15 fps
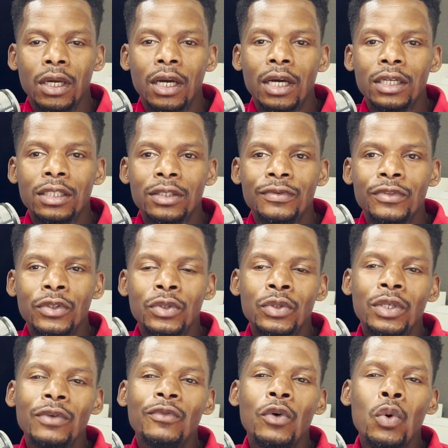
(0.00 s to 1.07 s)
And if you're
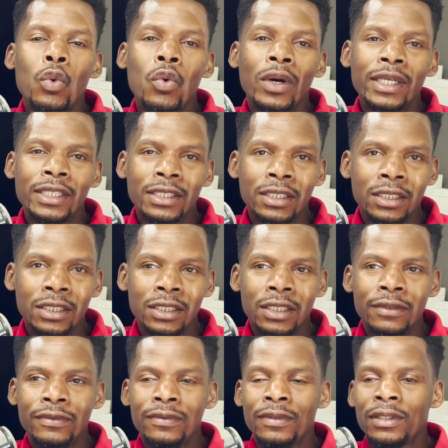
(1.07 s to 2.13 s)
looking for quality
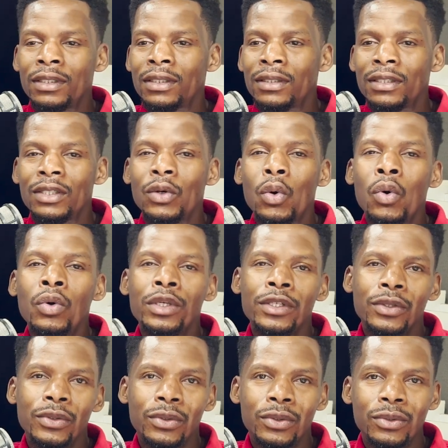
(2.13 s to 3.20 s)
of, I think,
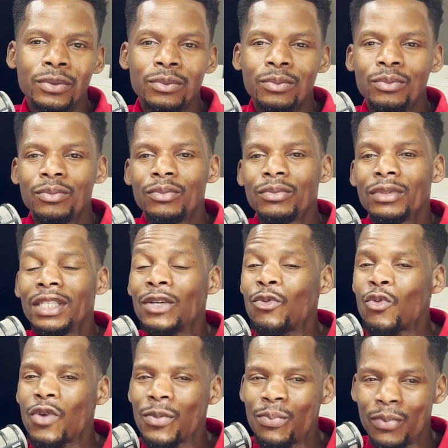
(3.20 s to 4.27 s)
audio
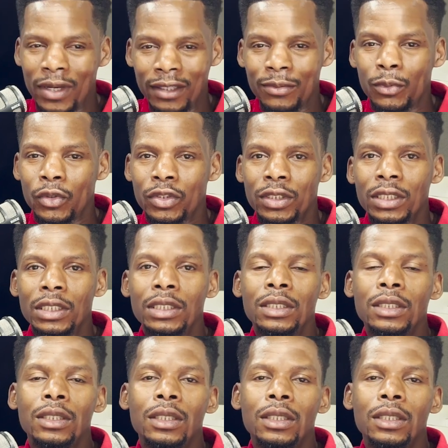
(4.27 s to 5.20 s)
equipment mostly,